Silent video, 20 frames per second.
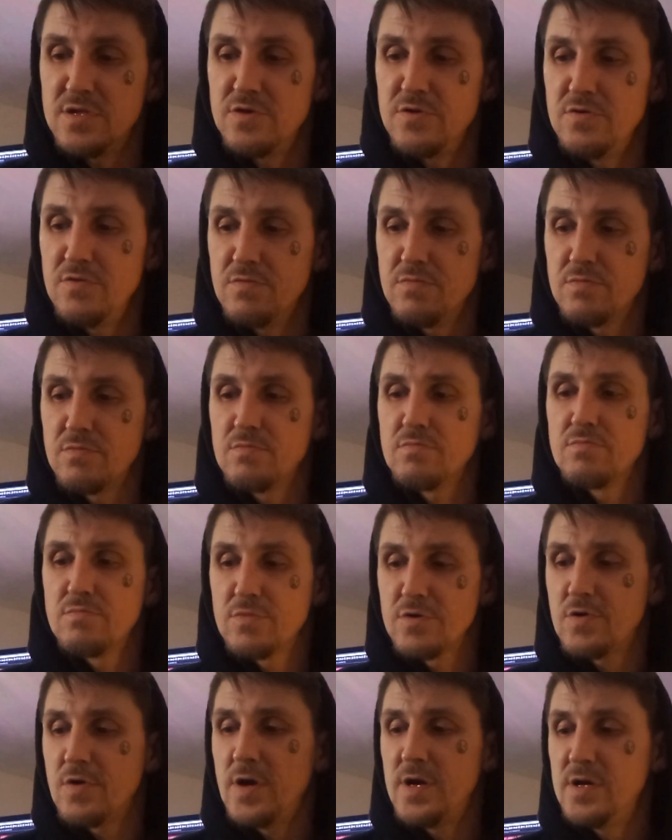to
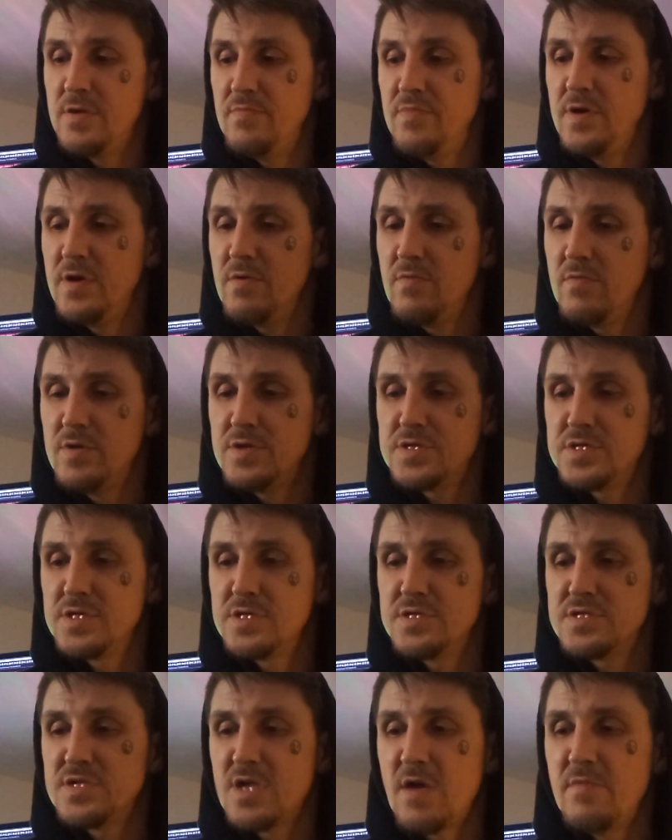quite a bit, which
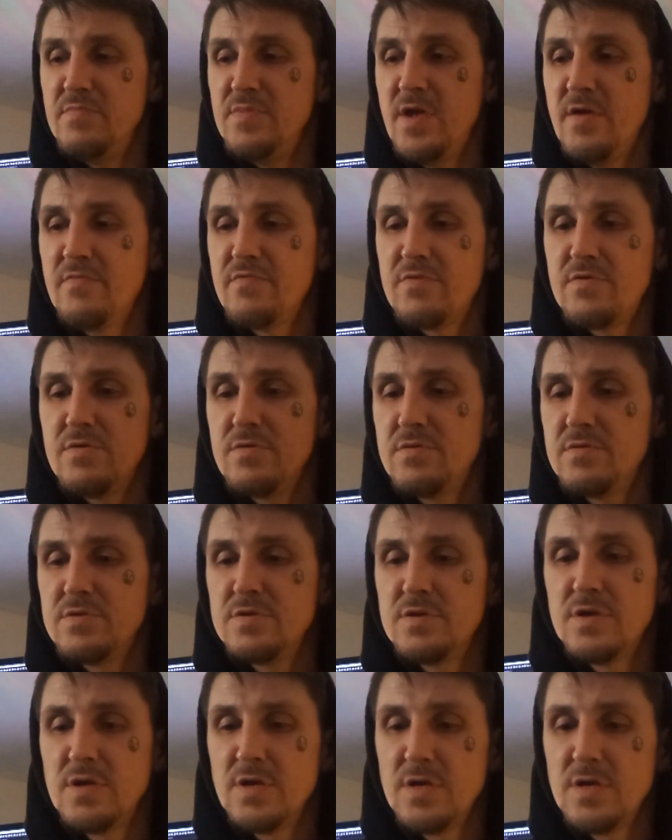is I've never